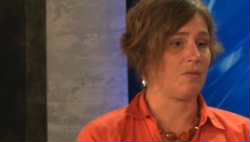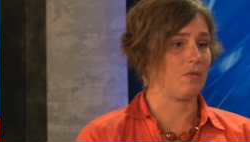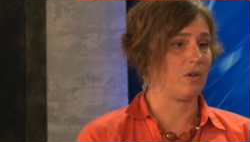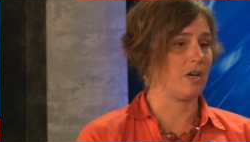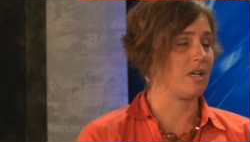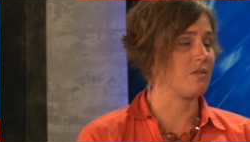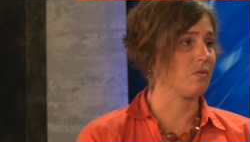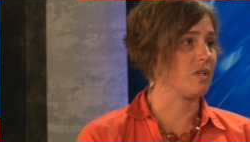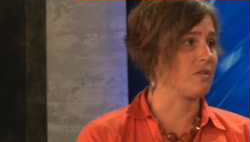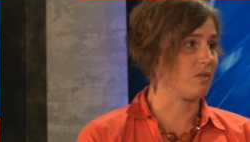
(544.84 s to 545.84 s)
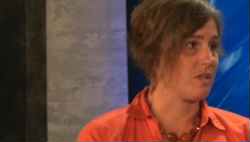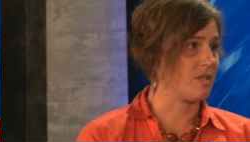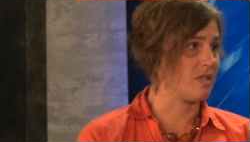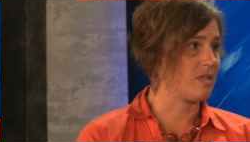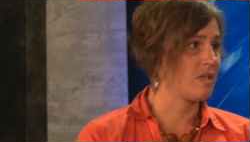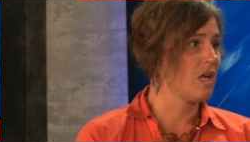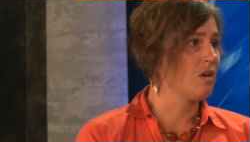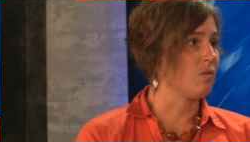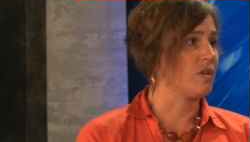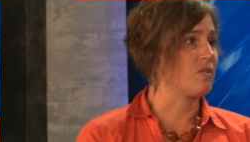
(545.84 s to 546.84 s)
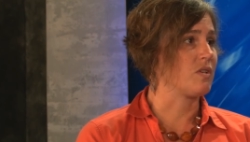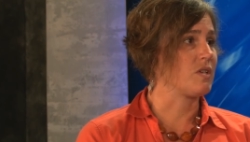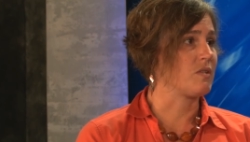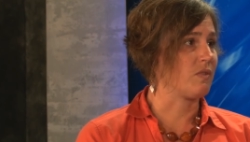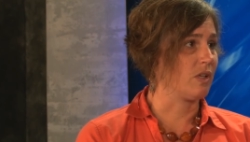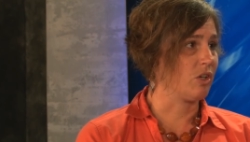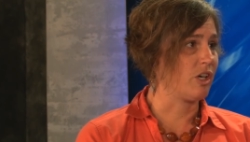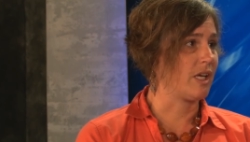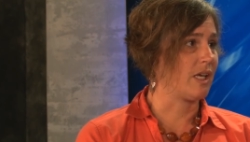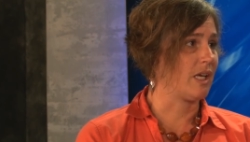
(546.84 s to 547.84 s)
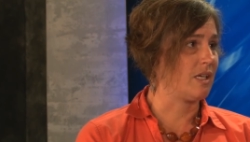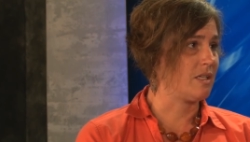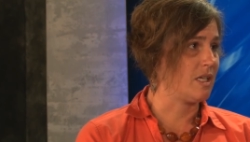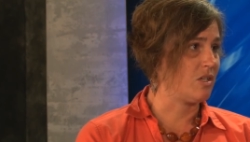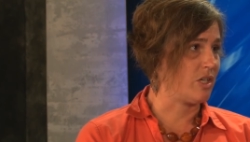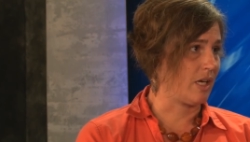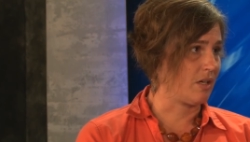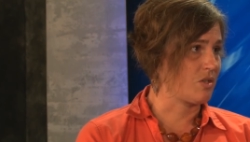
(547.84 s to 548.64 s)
for is resources. Resources for learning and teaching.